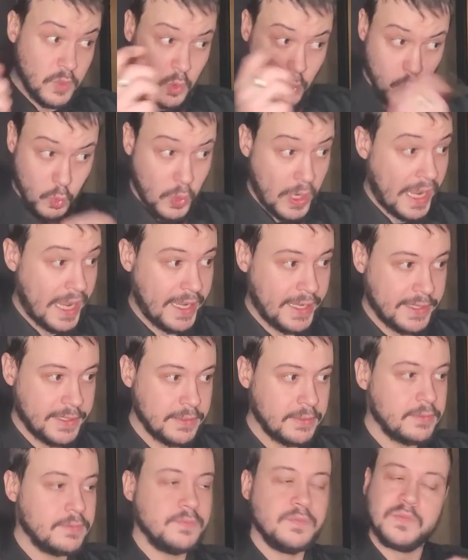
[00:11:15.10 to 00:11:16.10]

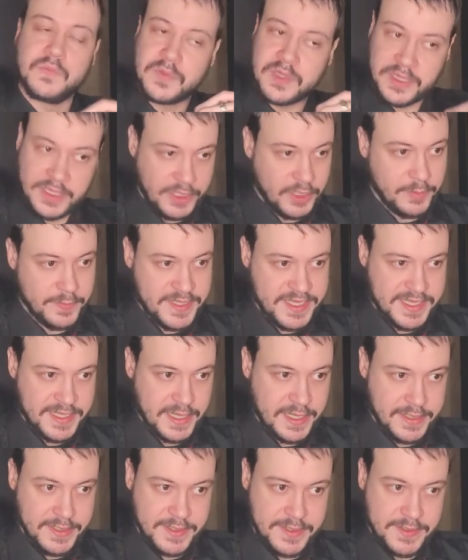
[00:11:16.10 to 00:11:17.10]
while the
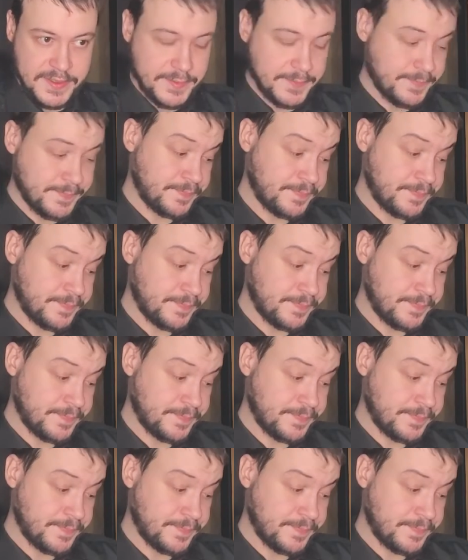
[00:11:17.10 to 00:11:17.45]
obsessed